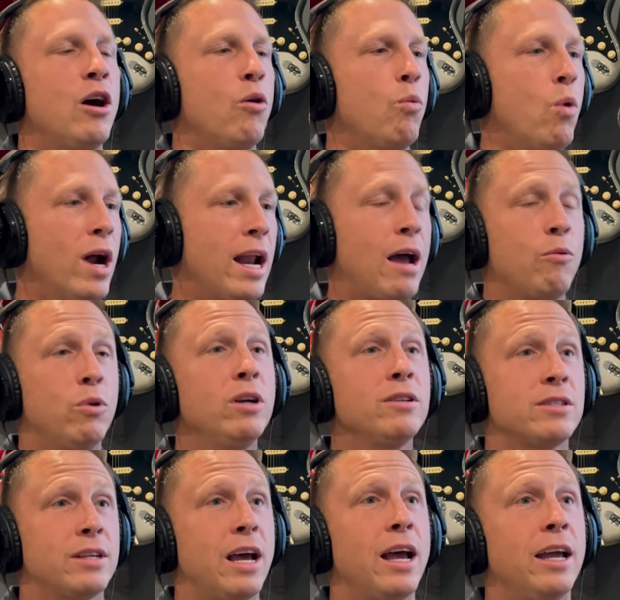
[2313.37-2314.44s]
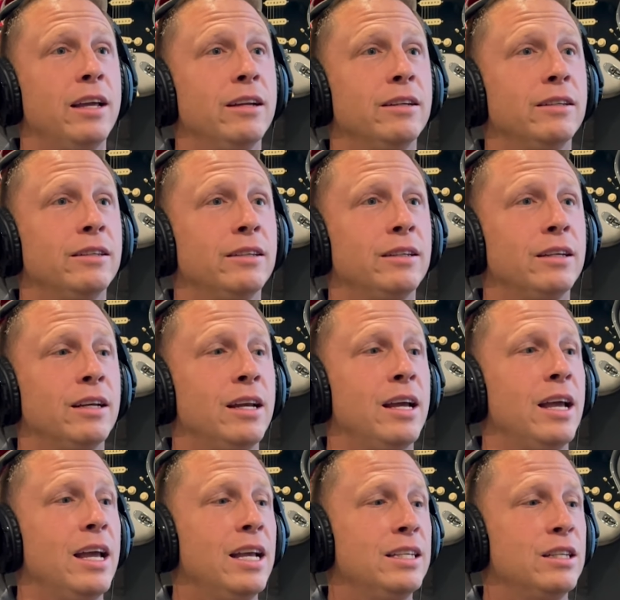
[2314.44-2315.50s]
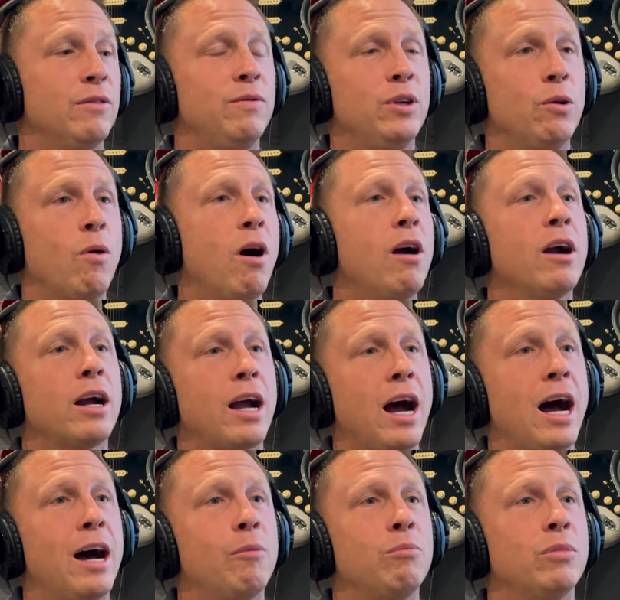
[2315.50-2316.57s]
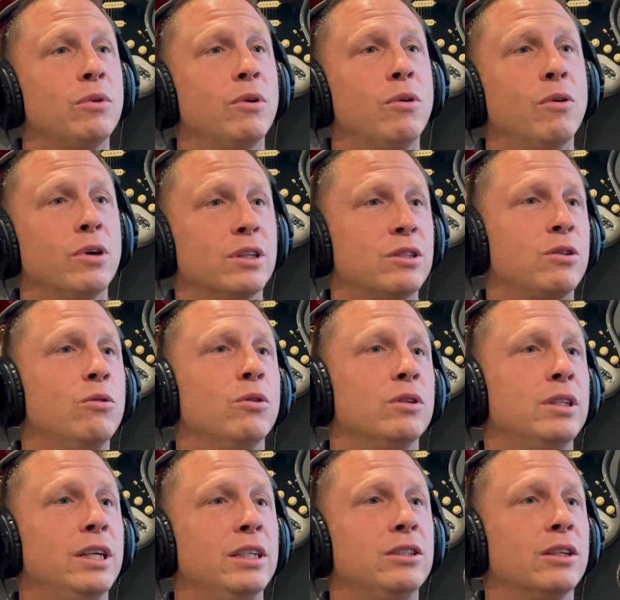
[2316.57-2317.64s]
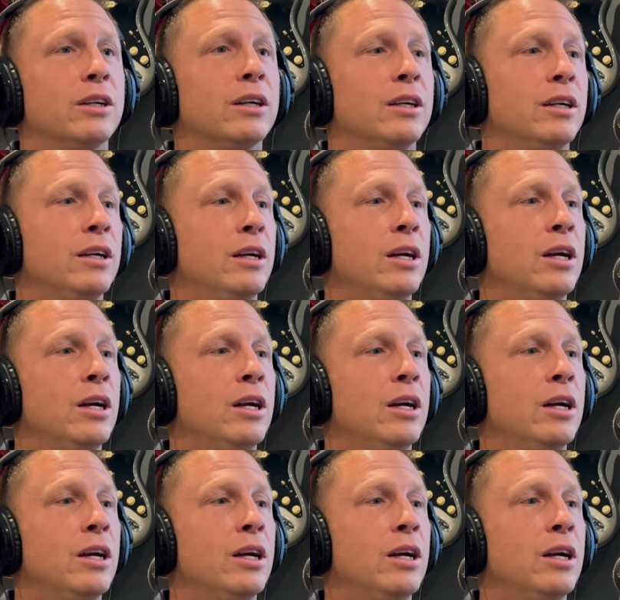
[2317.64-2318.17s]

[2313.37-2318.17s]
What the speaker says: What I will say is, if you are a cop or a school teacher,